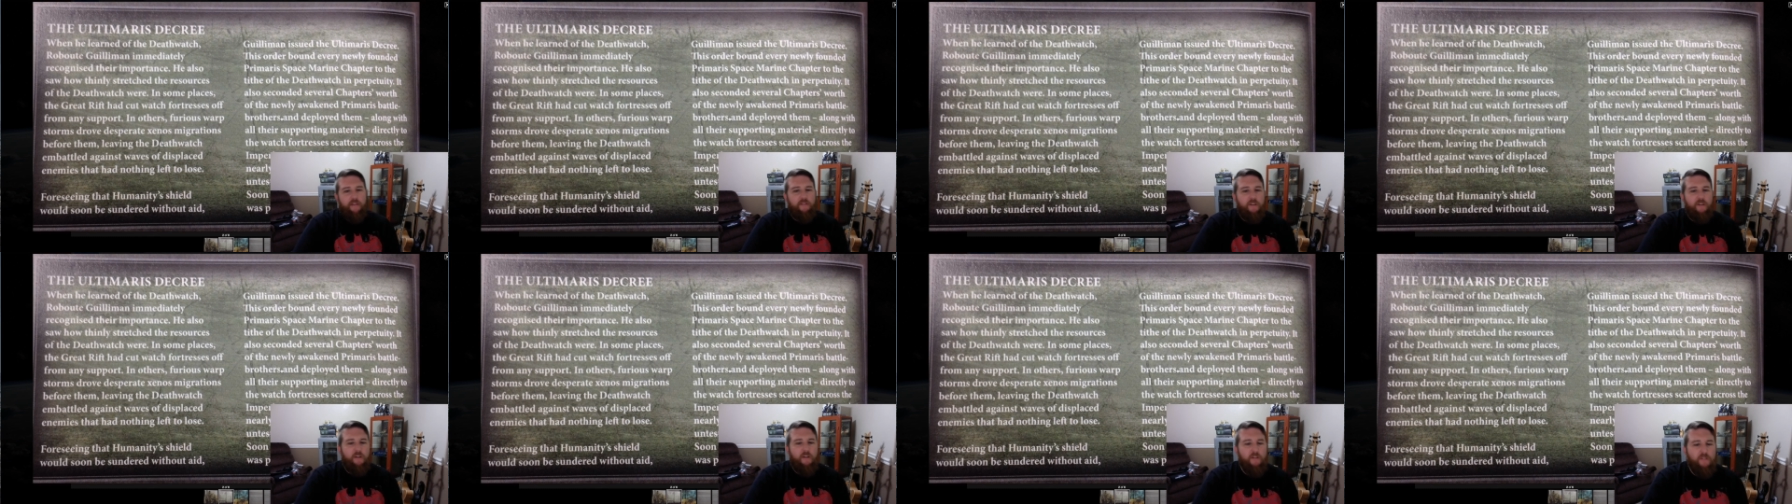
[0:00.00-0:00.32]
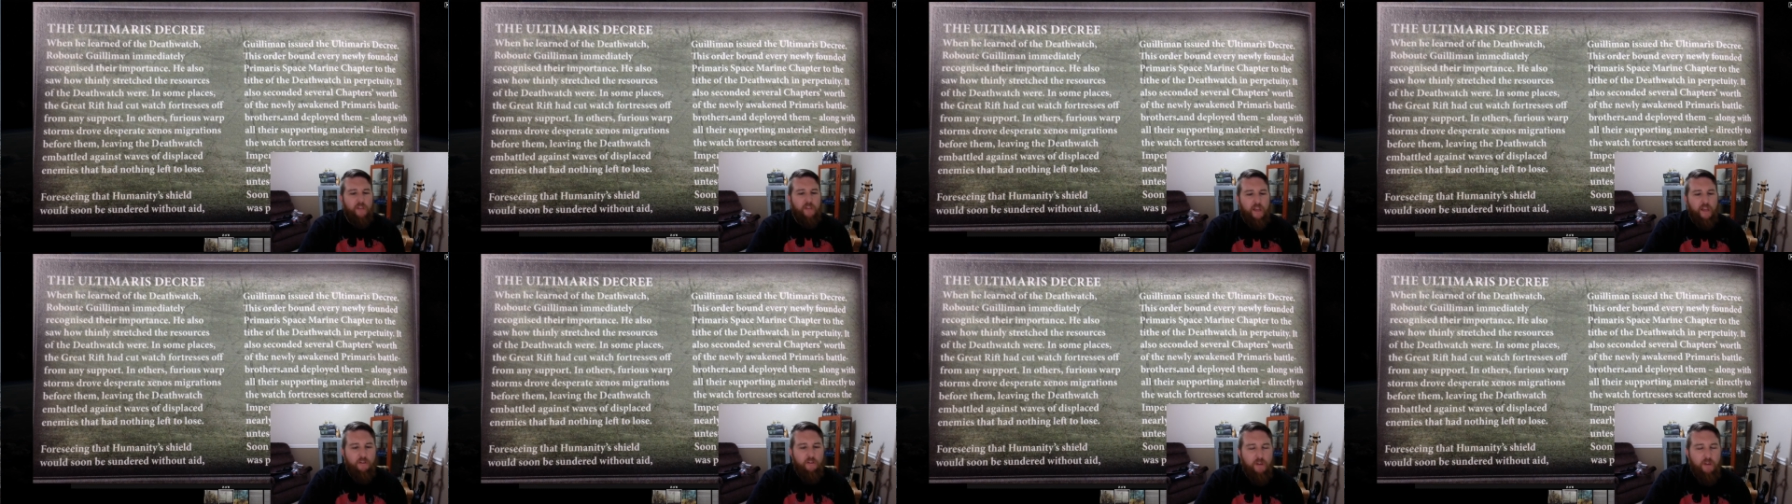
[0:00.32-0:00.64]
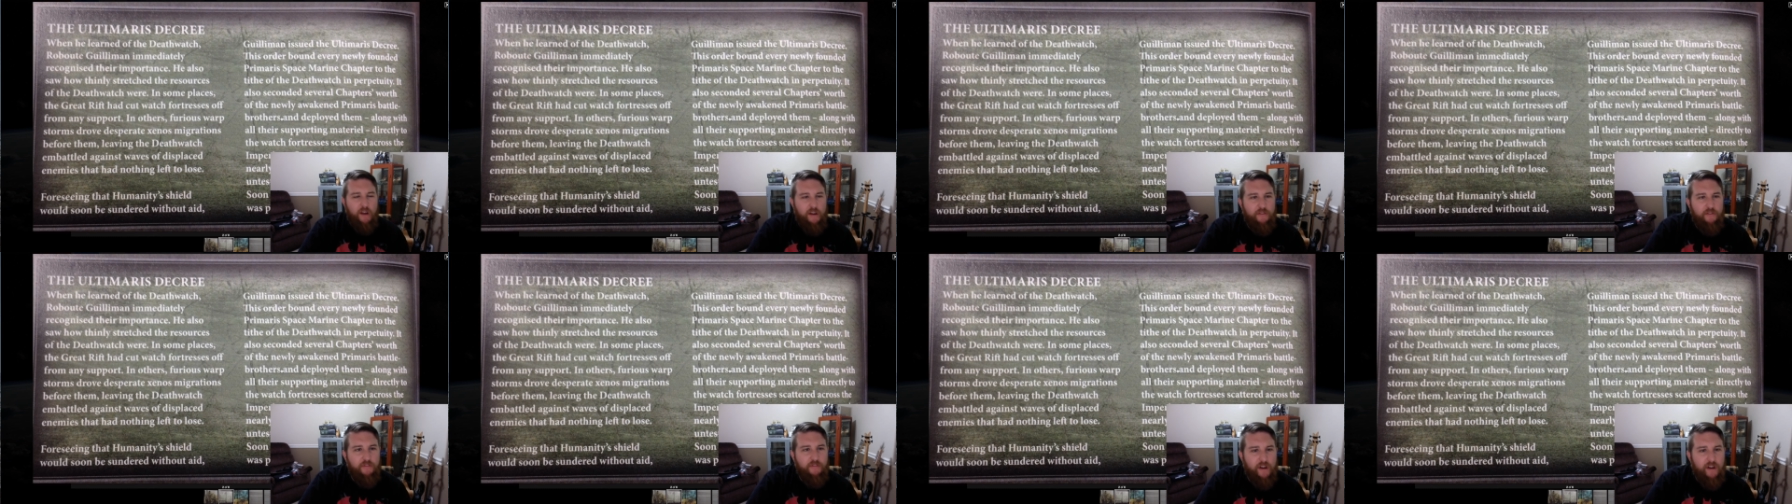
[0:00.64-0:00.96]
So I don't take
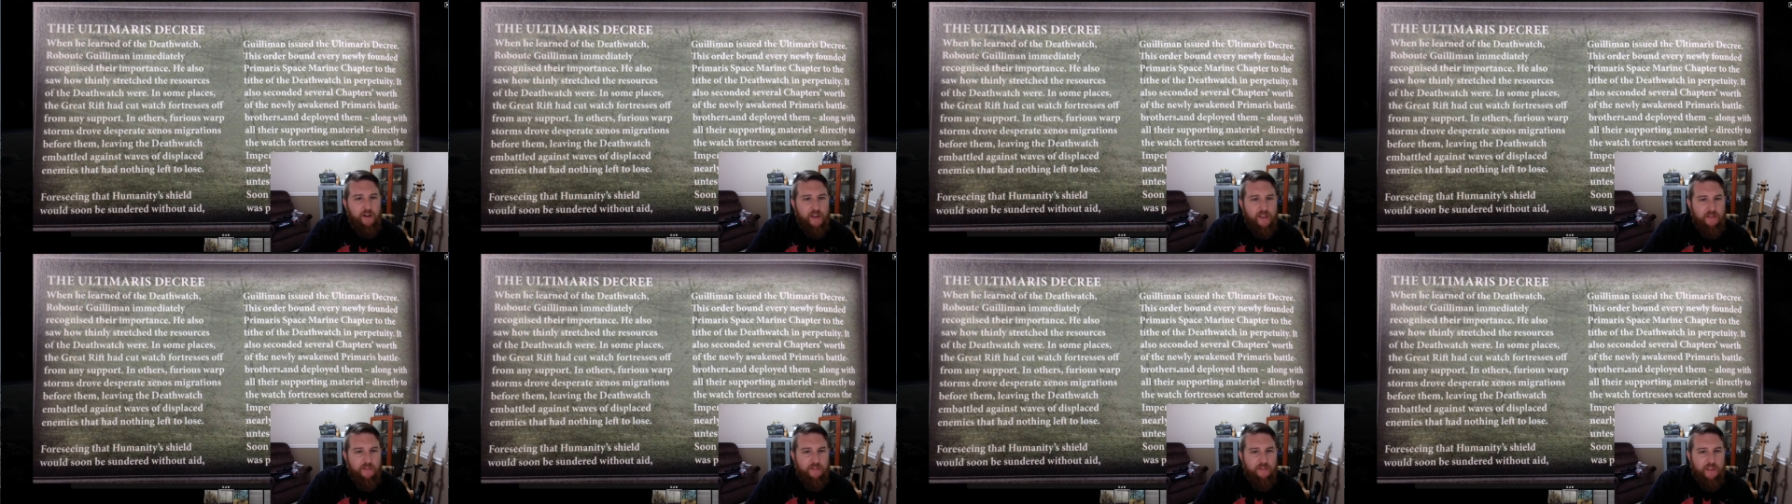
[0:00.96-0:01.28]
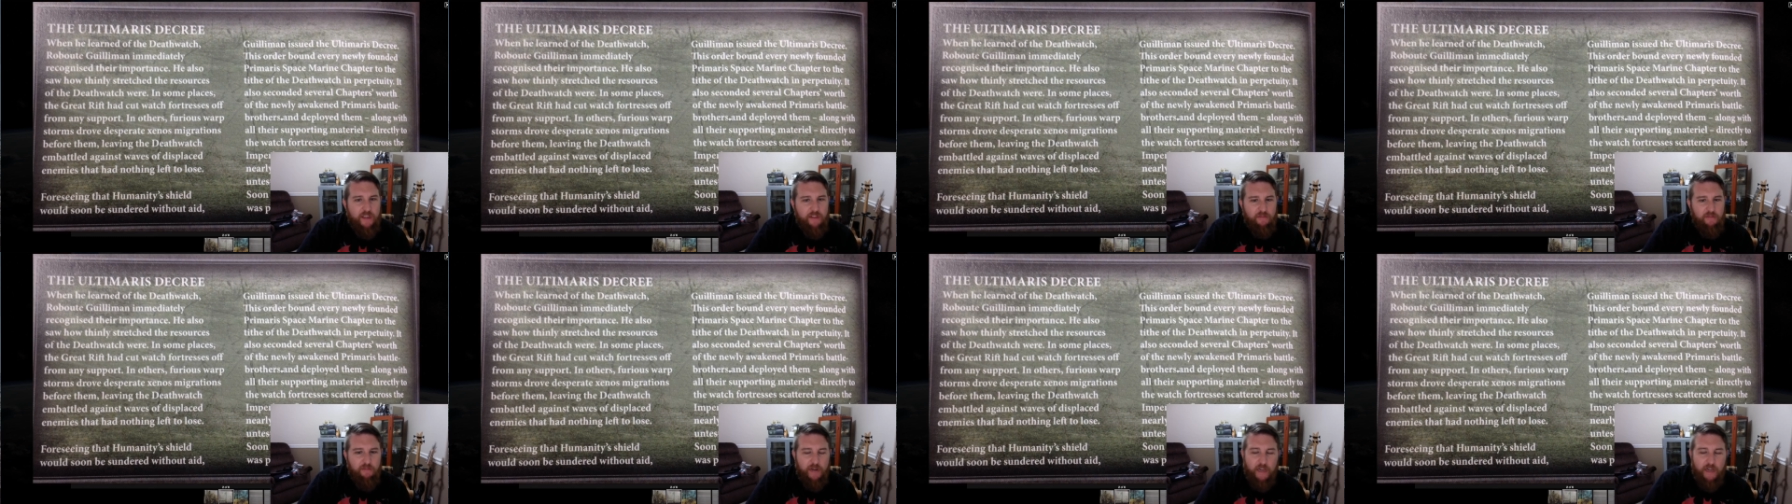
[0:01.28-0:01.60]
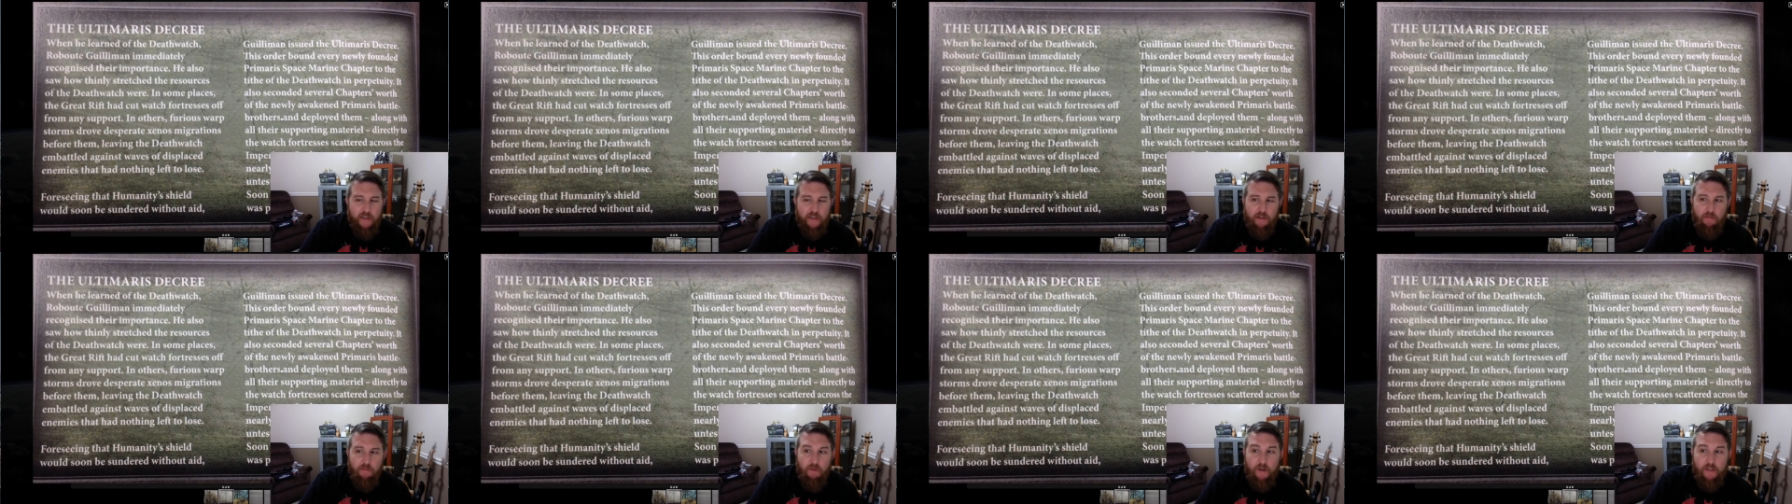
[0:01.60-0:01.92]
credit for any of these, but I
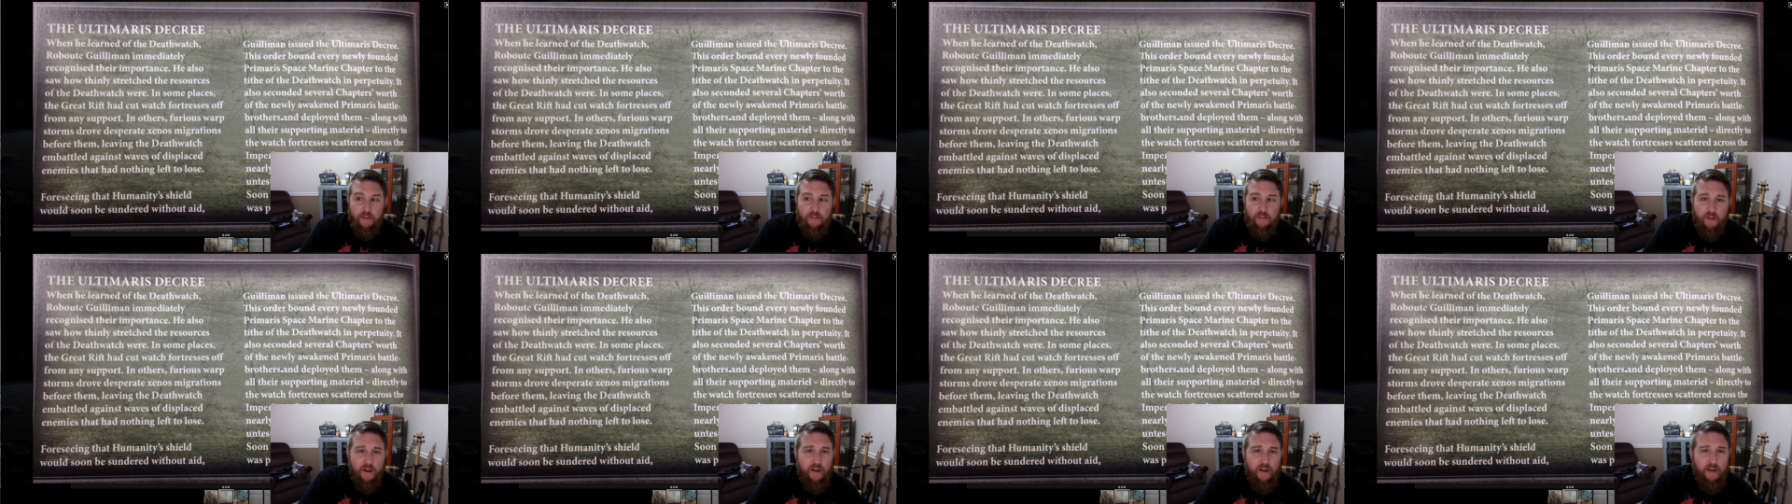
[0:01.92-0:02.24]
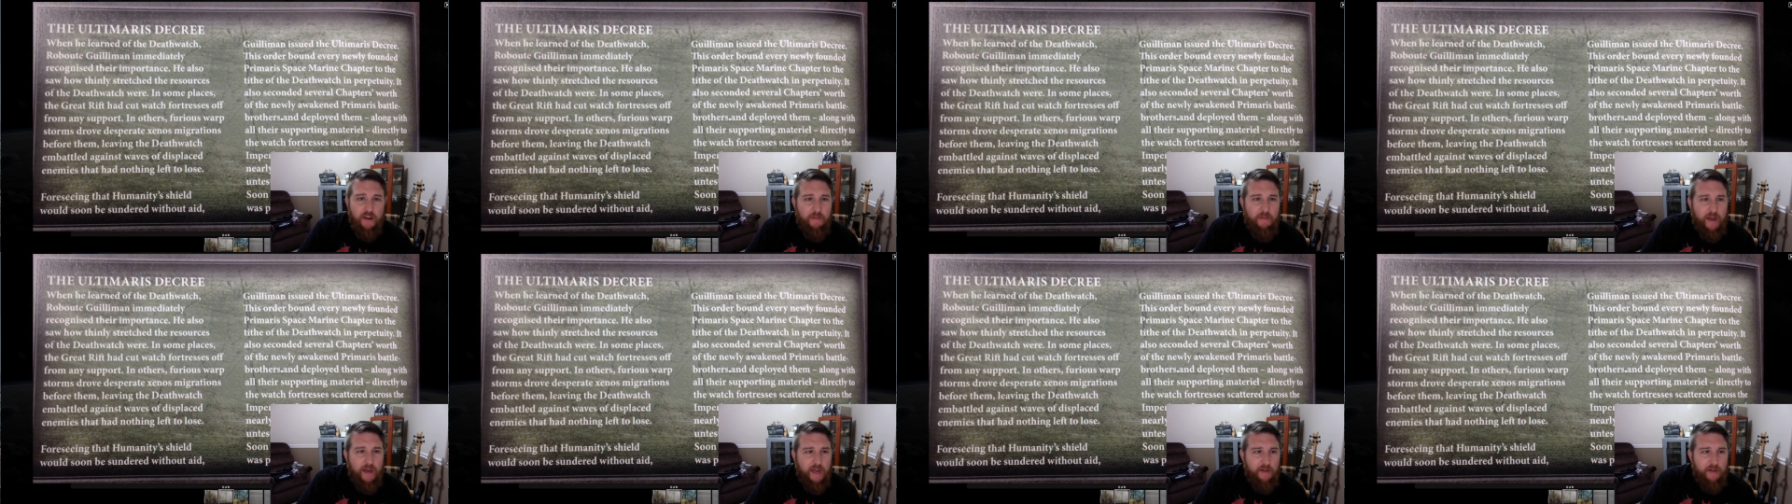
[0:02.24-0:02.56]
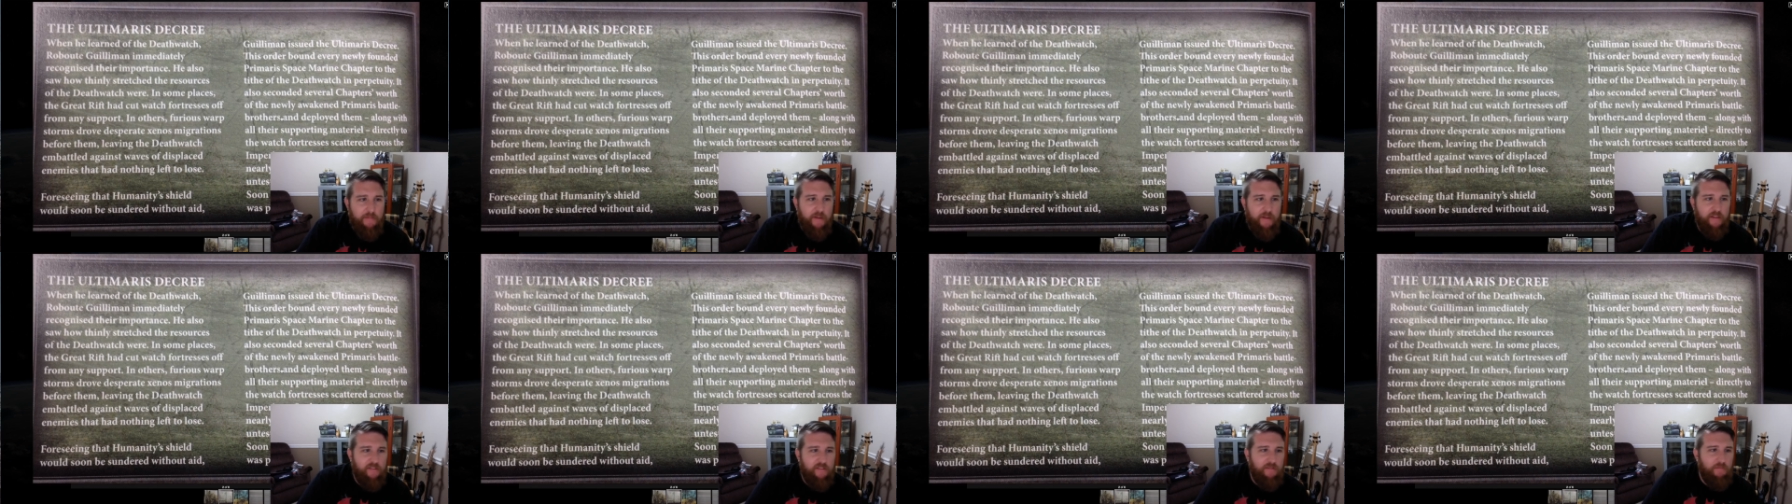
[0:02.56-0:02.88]
did want to talk about
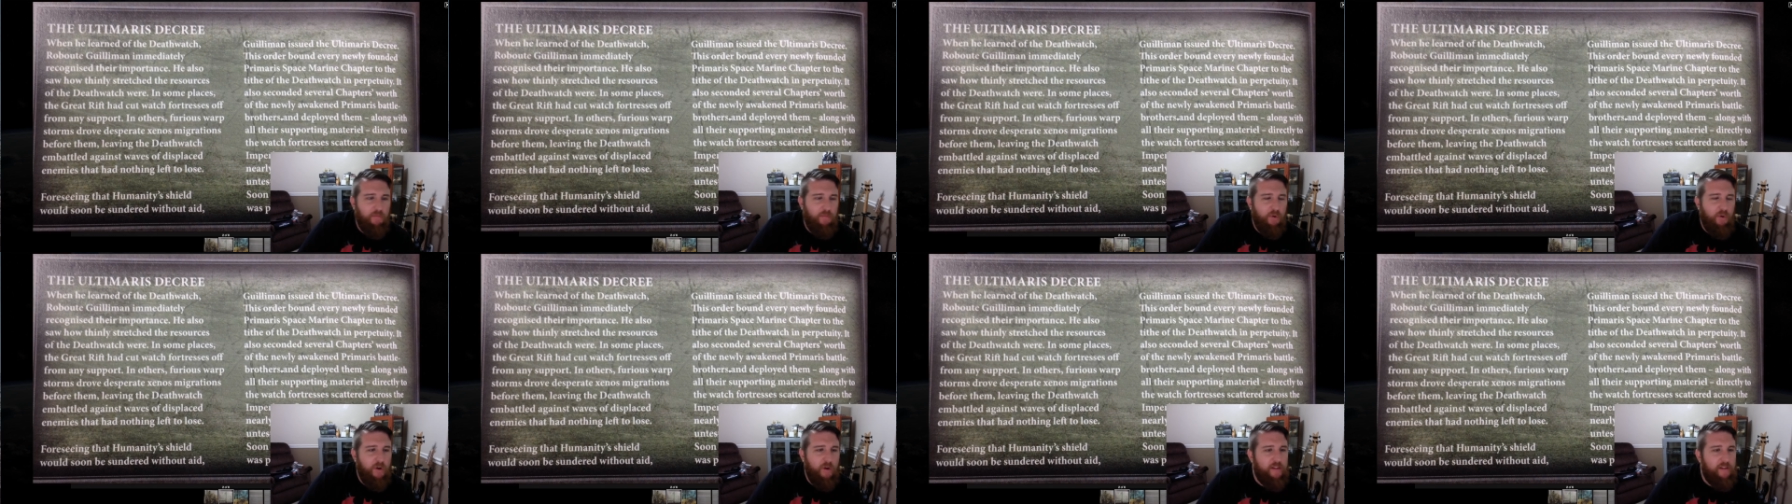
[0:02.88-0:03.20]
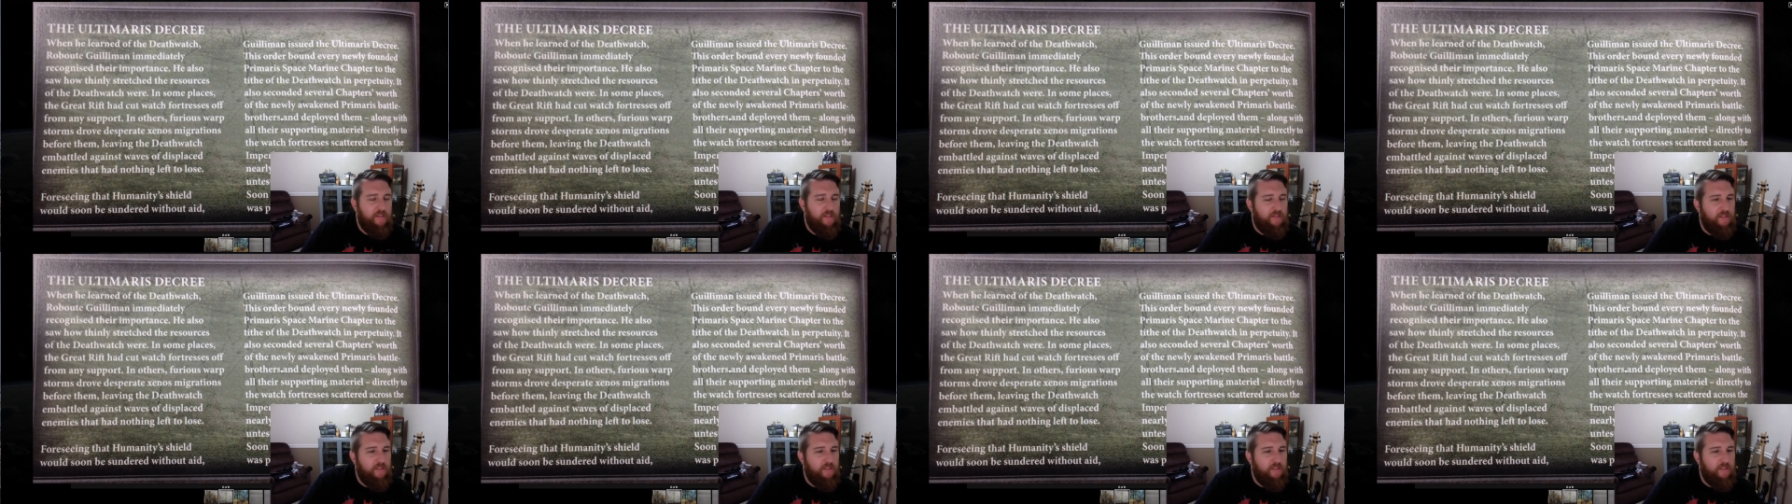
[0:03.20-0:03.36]
them at some points.